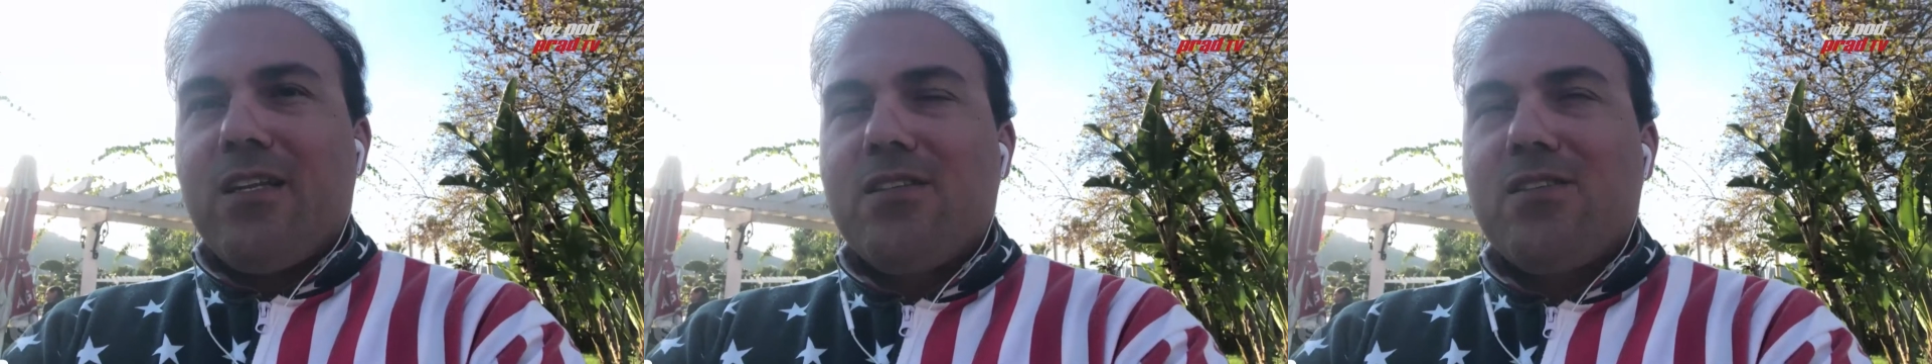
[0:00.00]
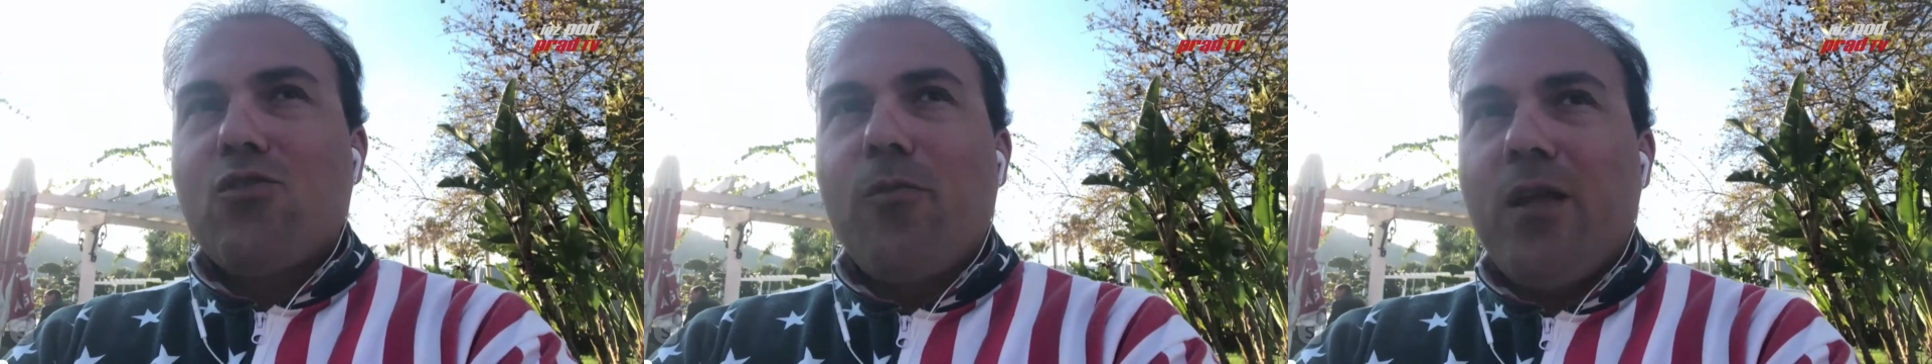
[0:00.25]

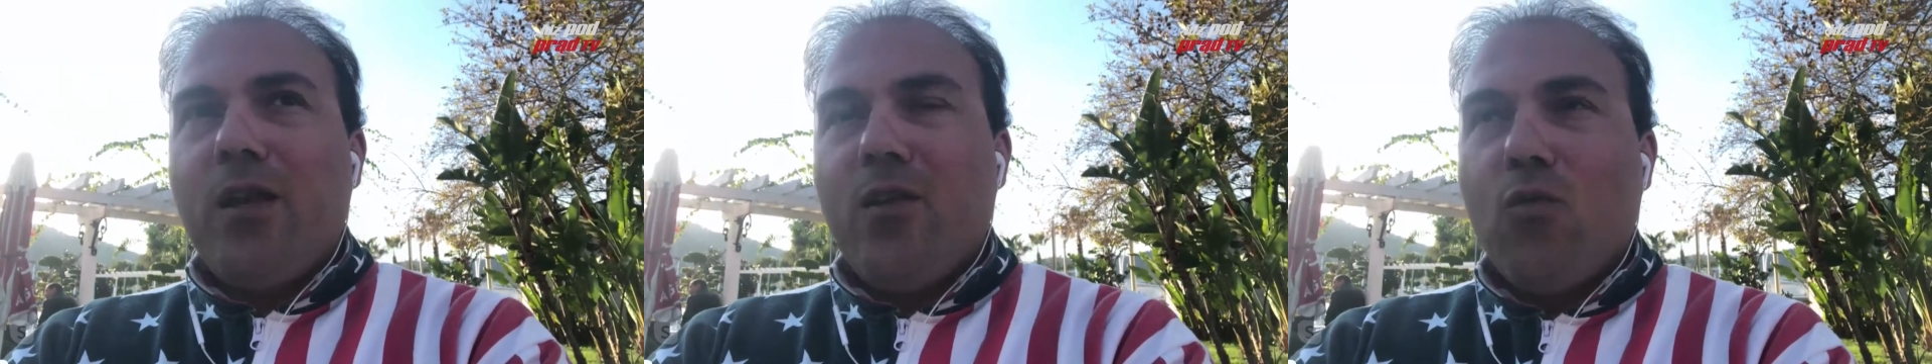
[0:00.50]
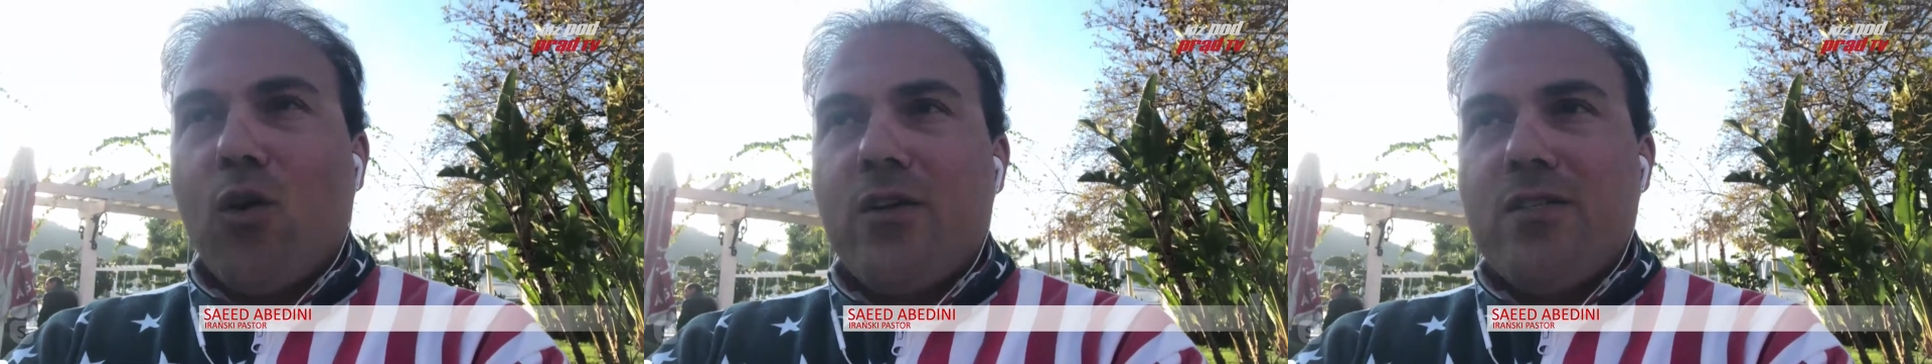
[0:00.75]
and so
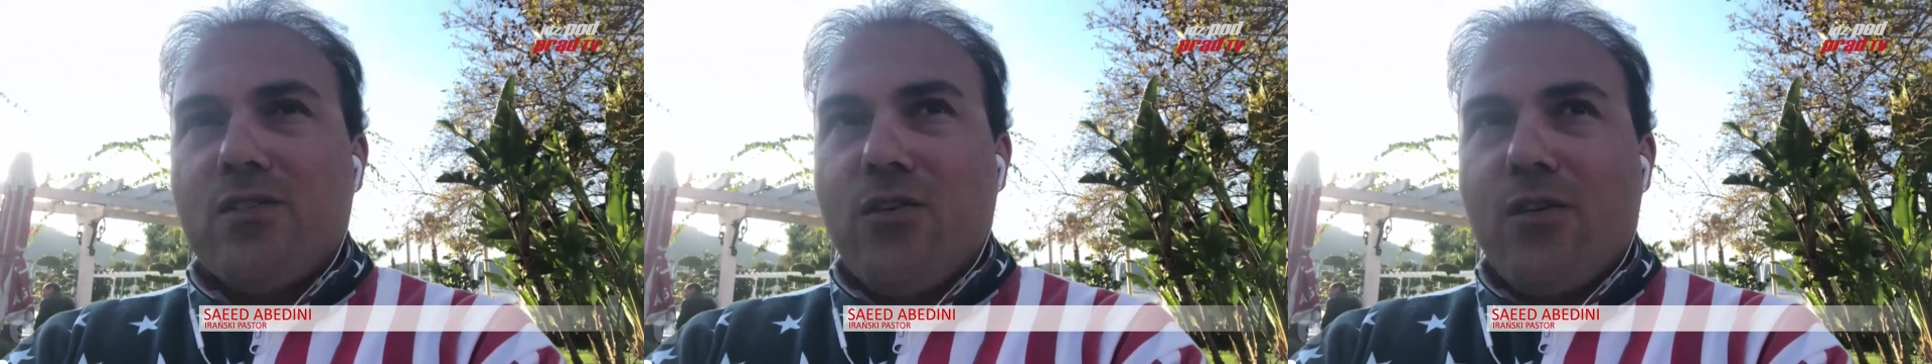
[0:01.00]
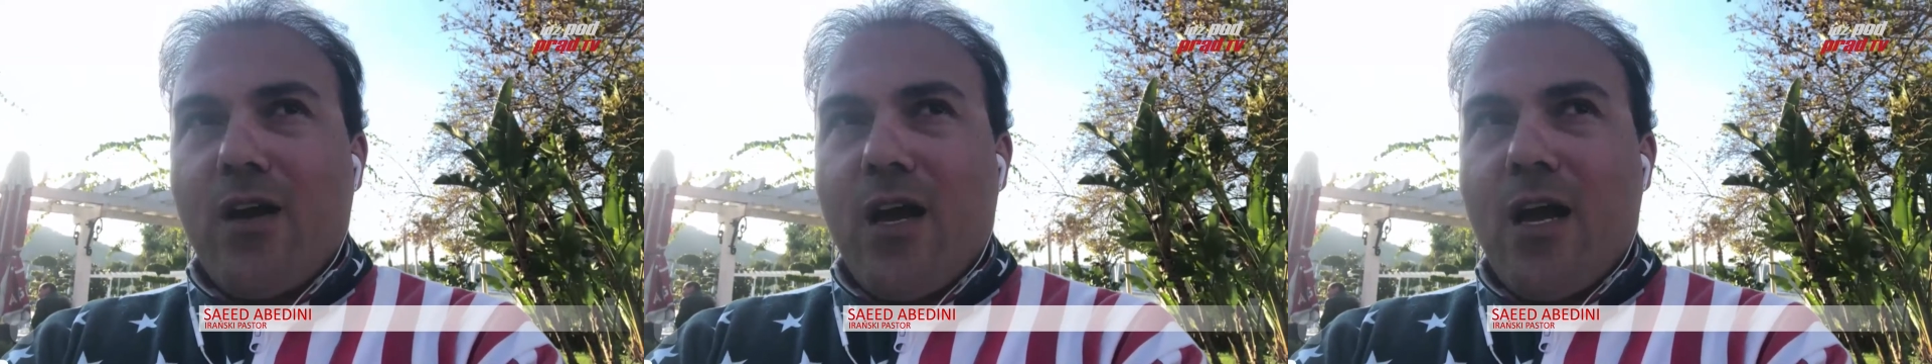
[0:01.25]
many war
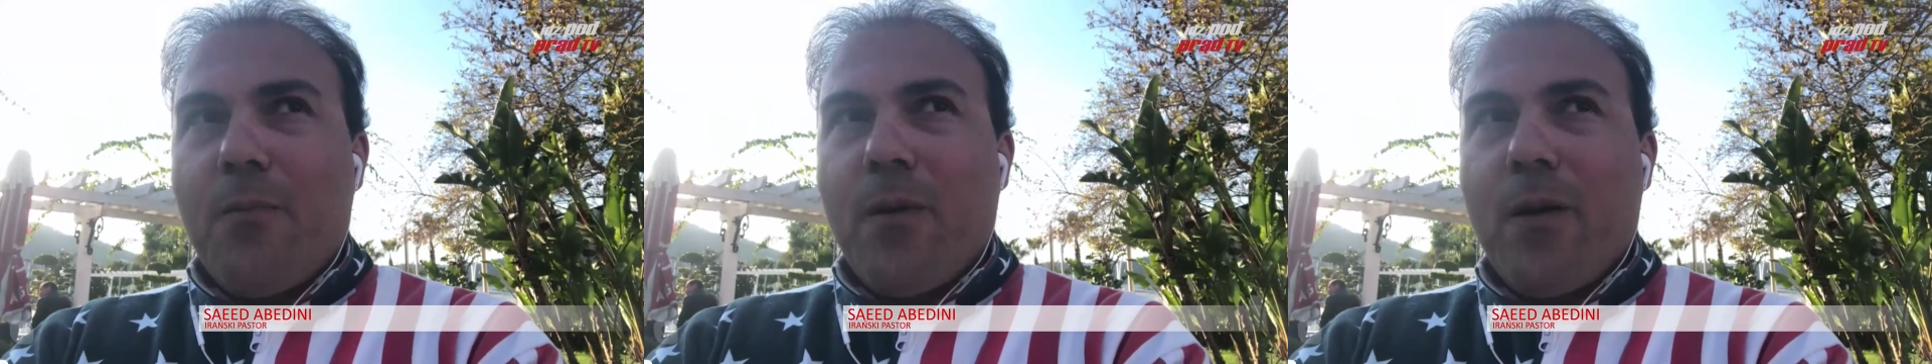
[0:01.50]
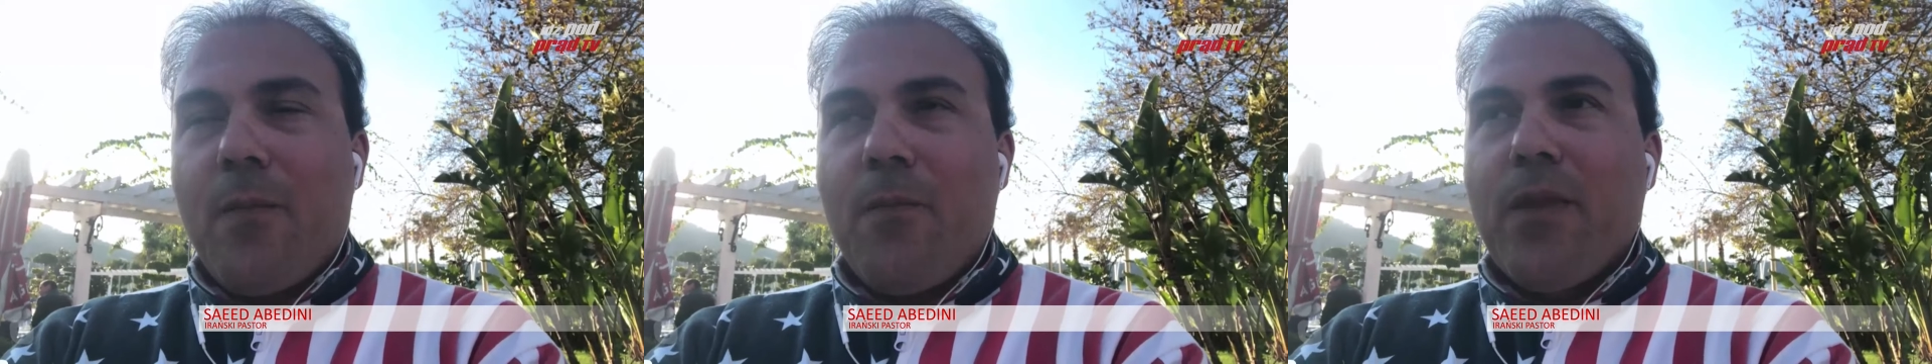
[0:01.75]
is going to
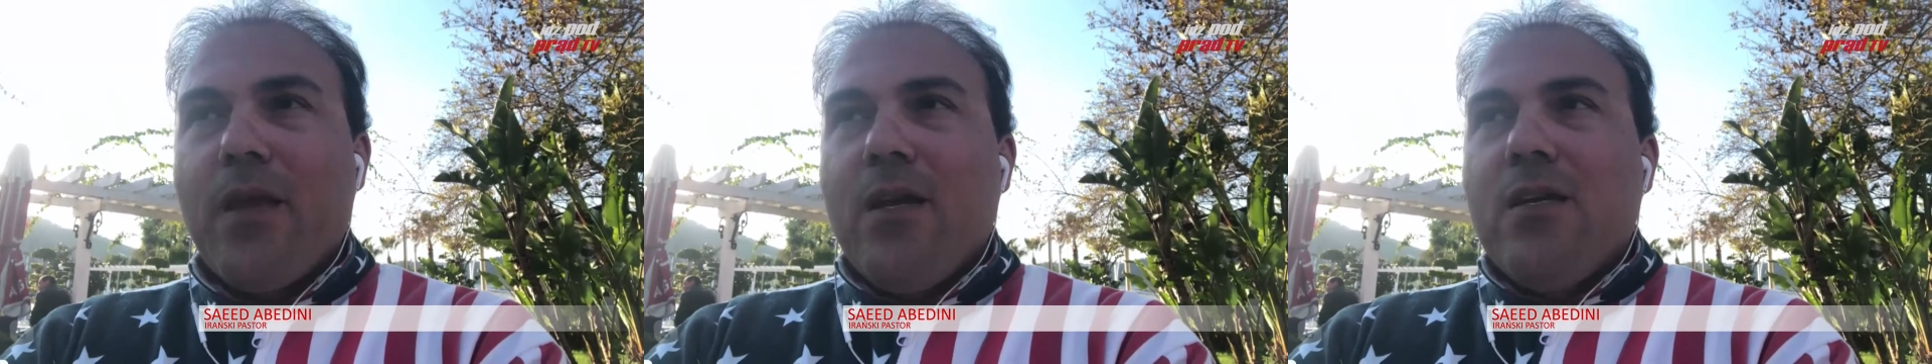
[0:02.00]
happen.